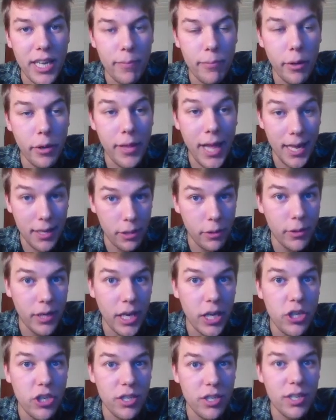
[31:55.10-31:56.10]
put that
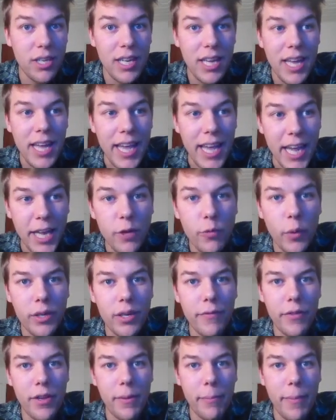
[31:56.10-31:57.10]
location in one
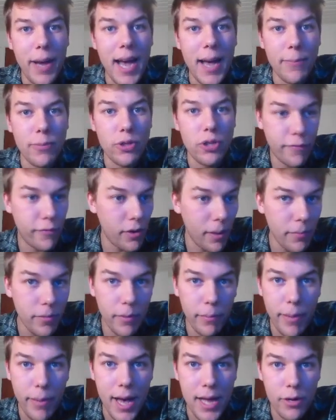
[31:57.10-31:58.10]
of their maps from
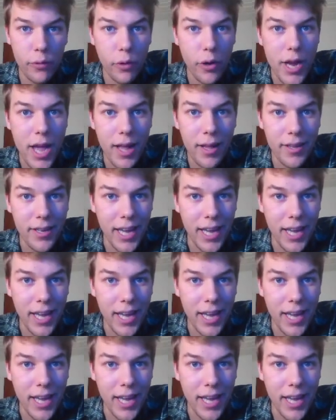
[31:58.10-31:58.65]
the Battle Royale